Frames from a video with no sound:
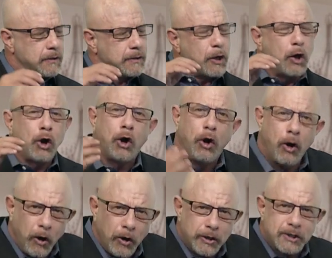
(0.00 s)

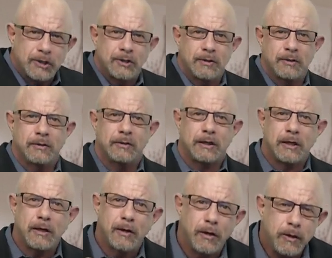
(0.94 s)
hurts the
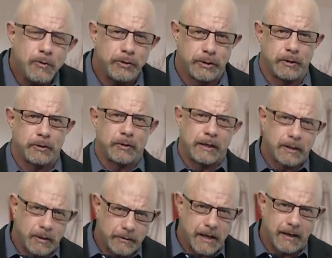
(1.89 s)
conclusion you're trying to
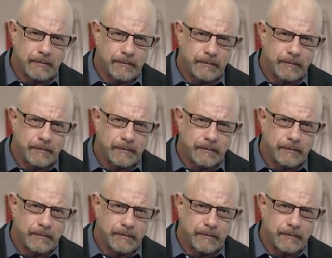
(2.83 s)
create.